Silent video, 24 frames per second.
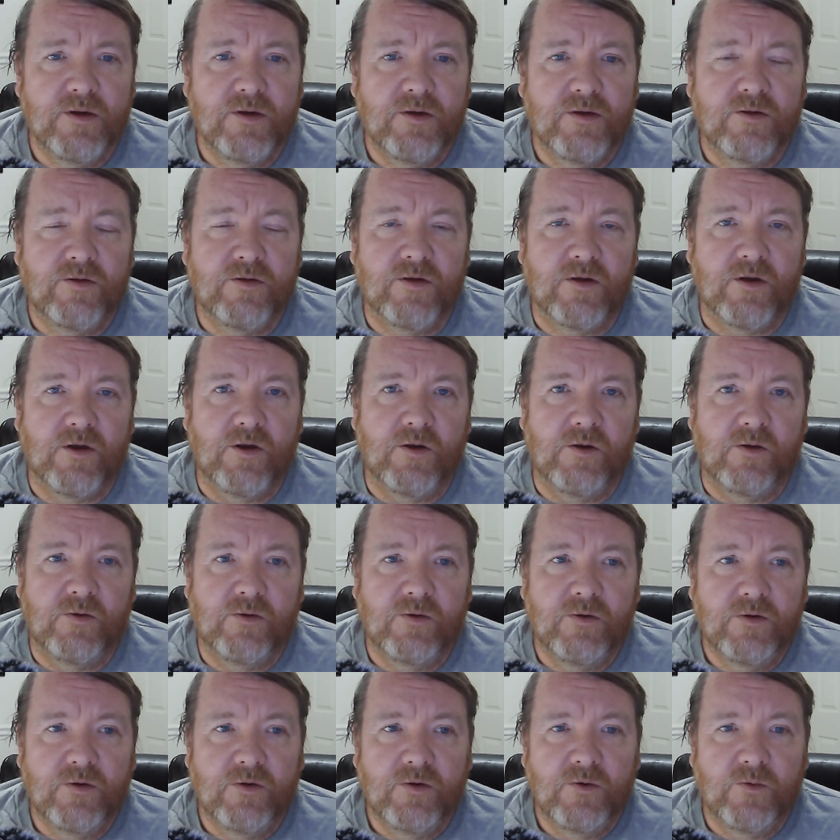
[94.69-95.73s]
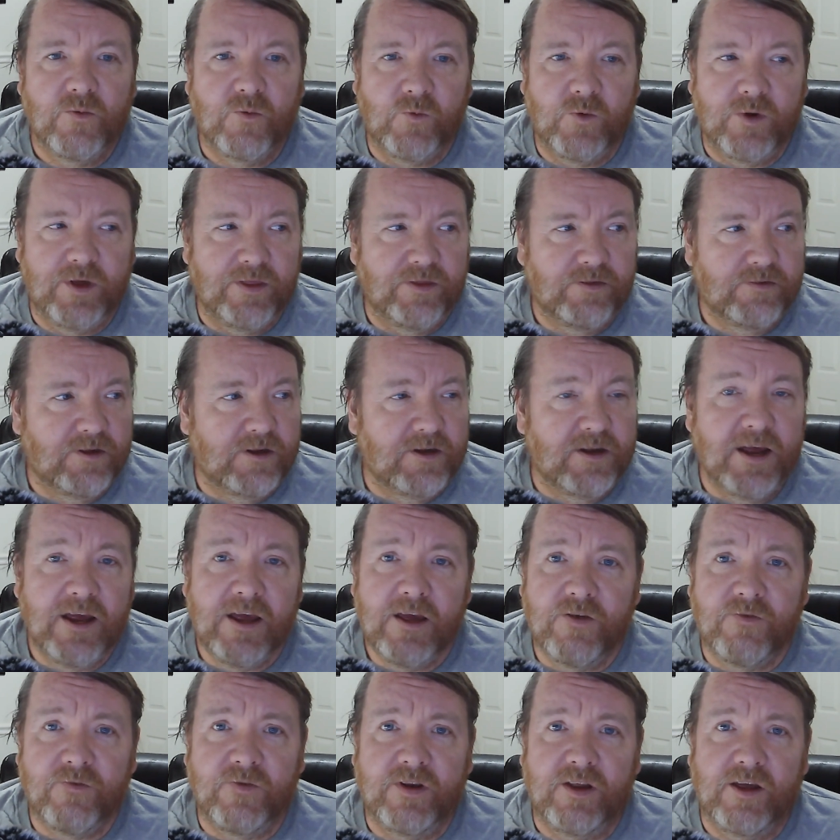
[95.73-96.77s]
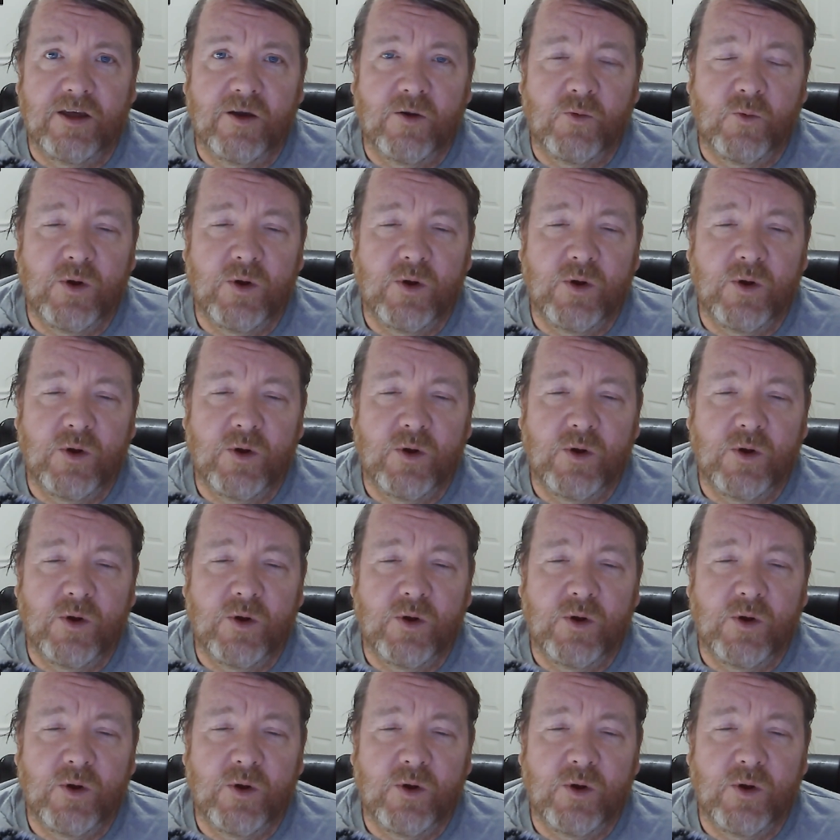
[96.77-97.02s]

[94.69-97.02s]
So with today's video,